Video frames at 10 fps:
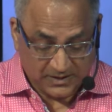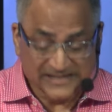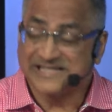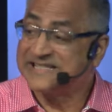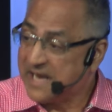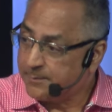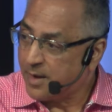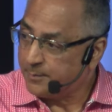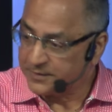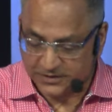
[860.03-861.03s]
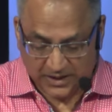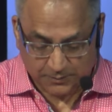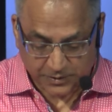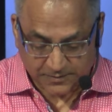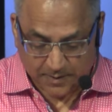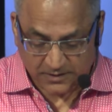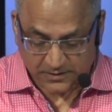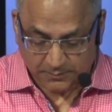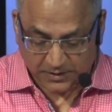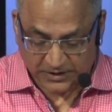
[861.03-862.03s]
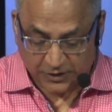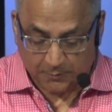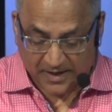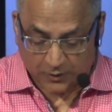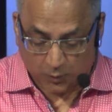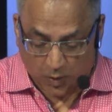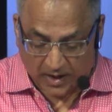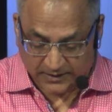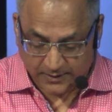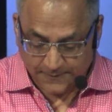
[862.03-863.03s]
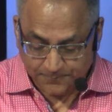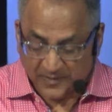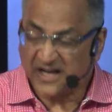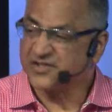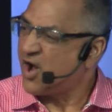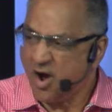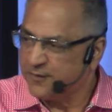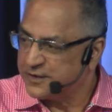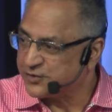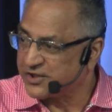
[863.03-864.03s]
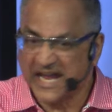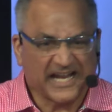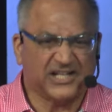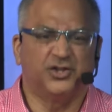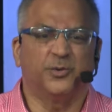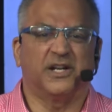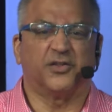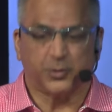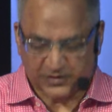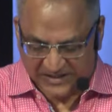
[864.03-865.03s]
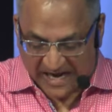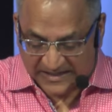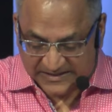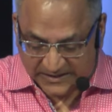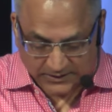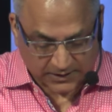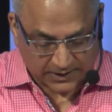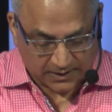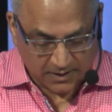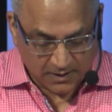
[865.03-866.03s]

Step up and take responsibility no matter what, as often as you can, and do it enthusiastically.